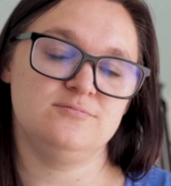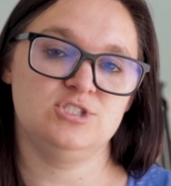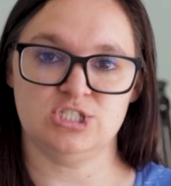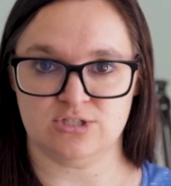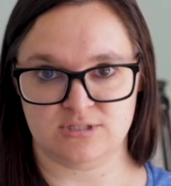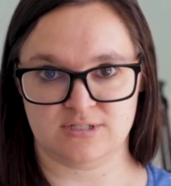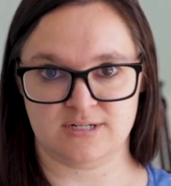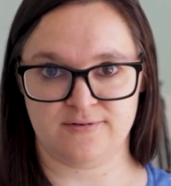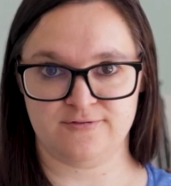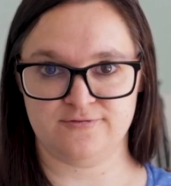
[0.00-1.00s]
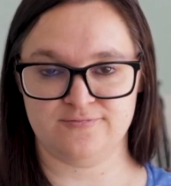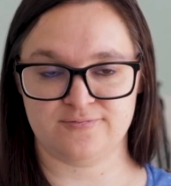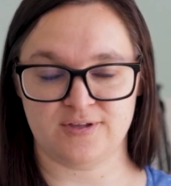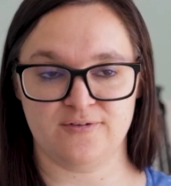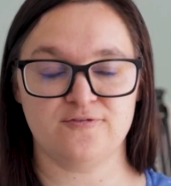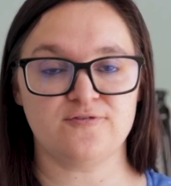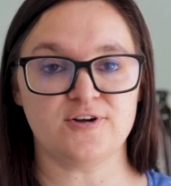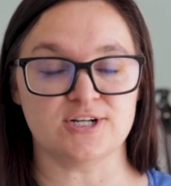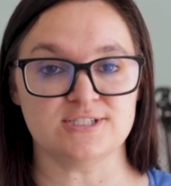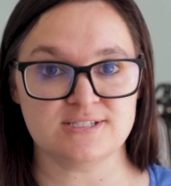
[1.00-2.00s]
chill stuff.
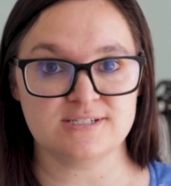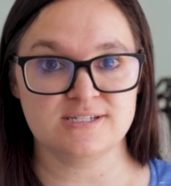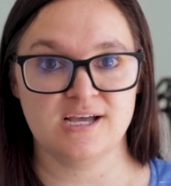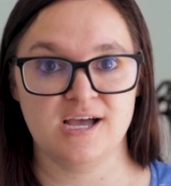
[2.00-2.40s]
First,